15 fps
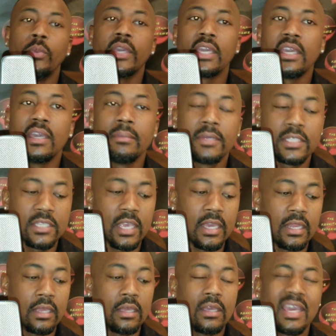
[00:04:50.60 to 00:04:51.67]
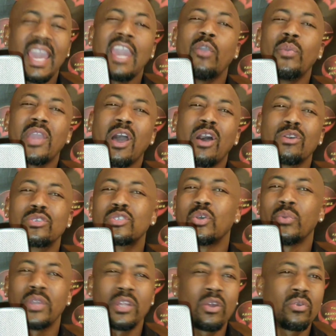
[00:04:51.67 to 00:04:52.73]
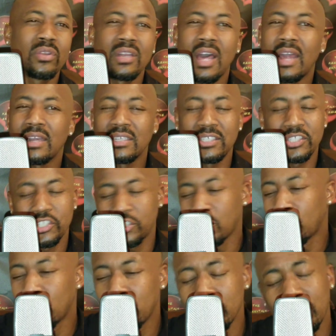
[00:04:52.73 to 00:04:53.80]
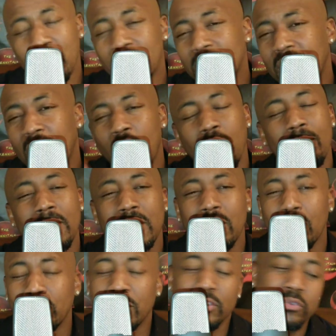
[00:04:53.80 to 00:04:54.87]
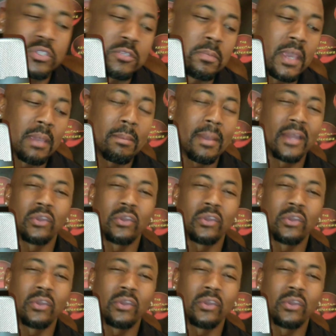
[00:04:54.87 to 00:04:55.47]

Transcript: we can imitate it, and we also get on a lot of these shows. You know what I'm saying? I don't mean no disrespect by